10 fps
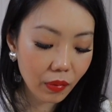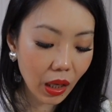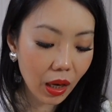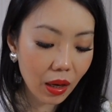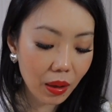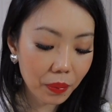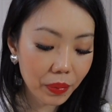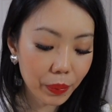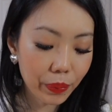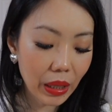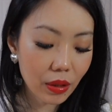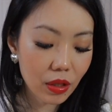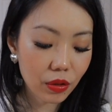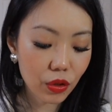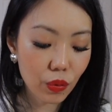Um, but
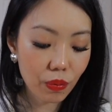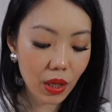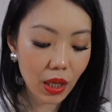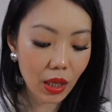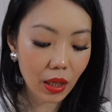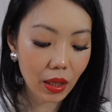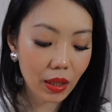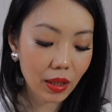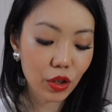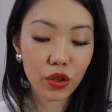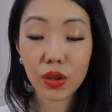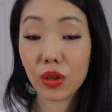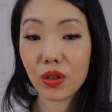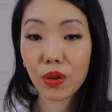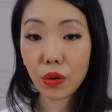belts to me, let's
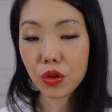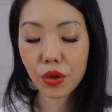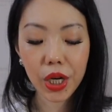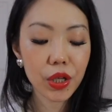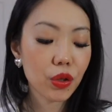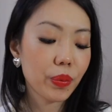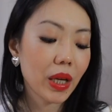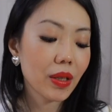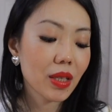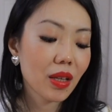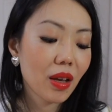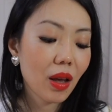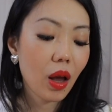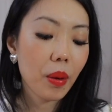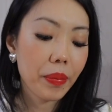just go straight into belts.
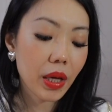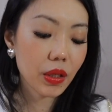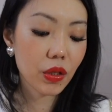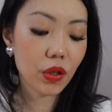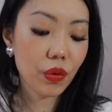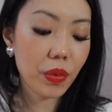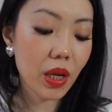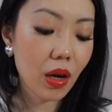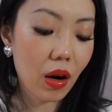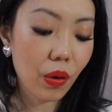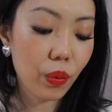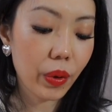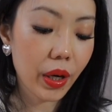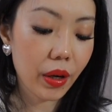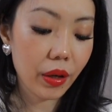Belts to me are
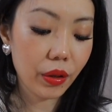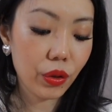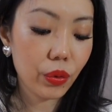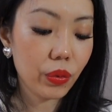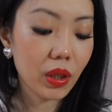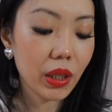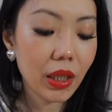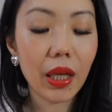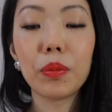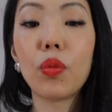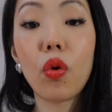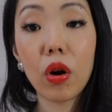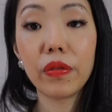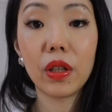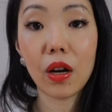where you really get
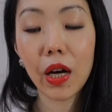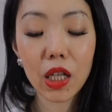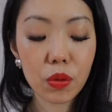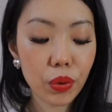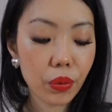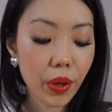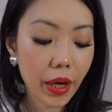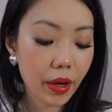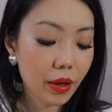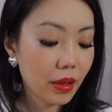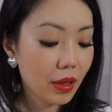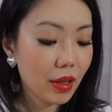more of the cost per wear.